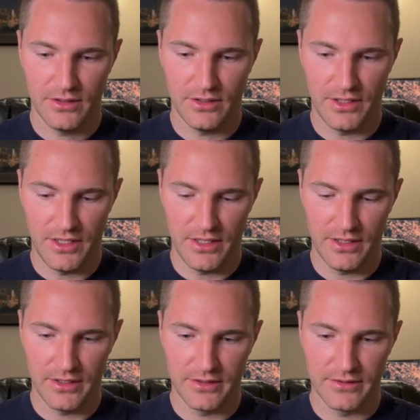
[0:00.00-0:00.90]

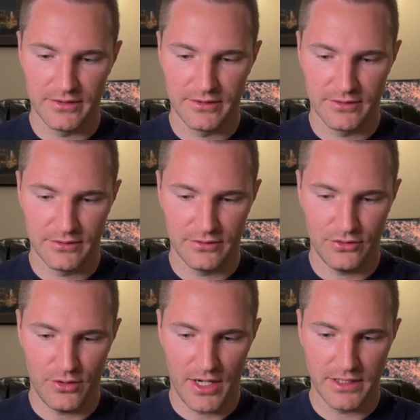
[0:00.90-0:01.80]
and
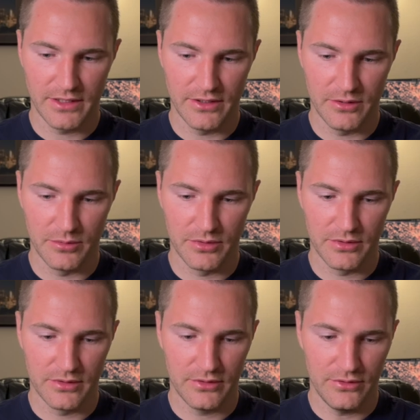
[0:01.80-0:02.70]
drag GIMP
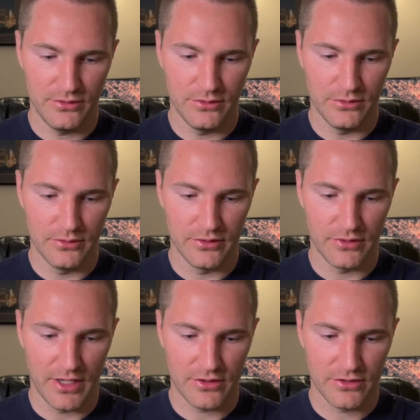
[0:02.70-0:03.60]
to the
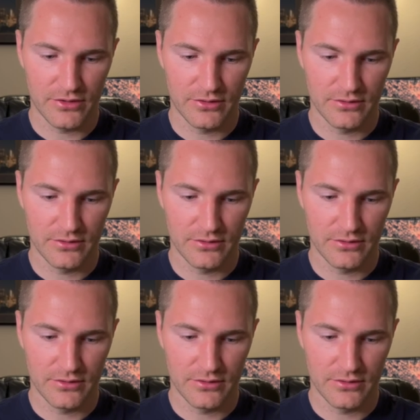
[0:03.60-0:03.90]
trash.